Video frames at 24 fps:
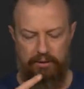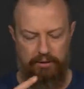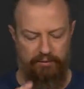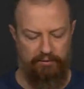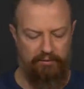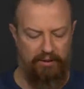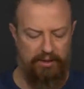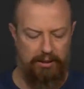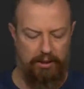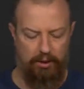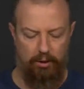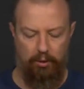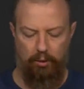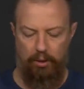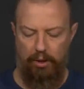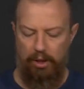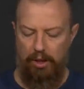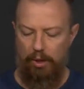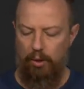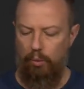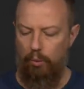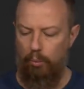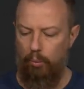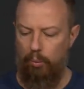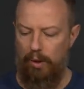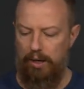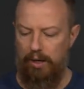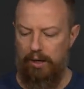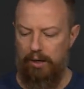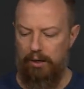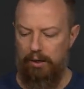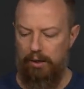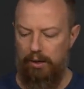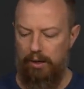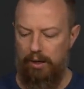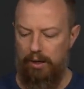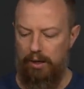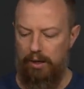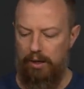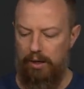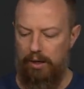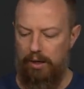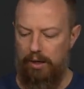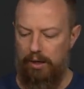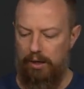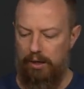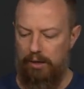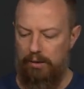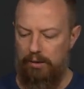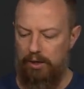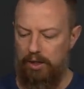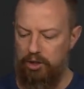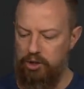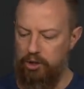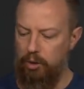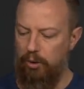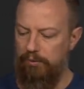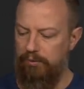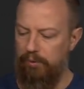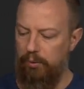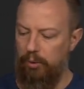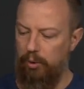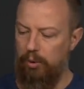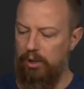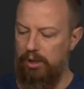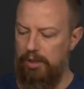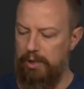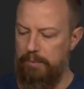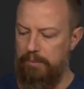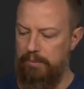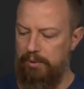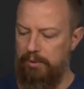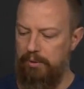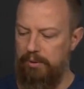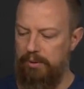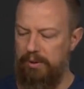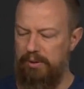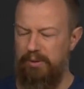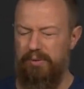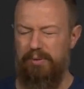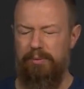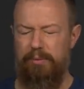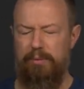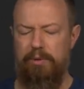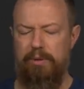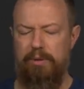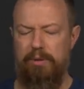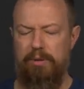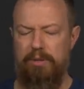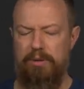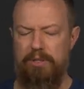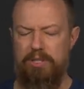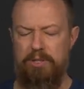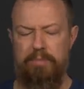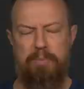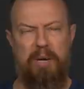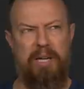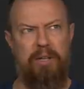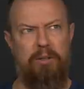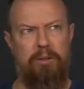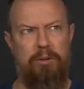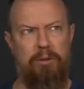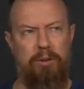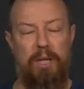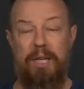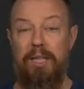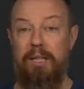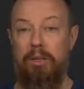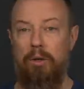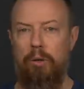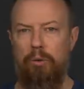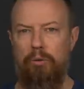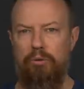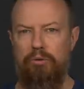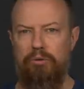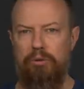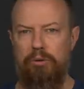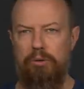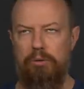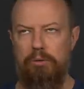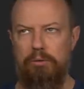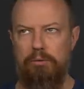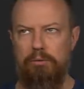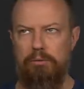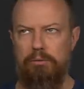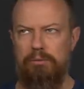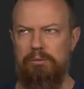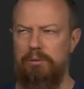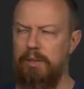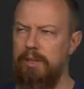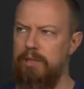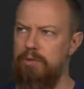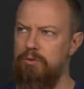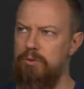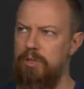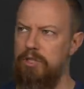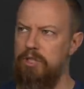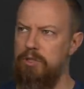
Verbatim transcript: The video where uh, I show off the little clip, the the spider light holster I think that's right.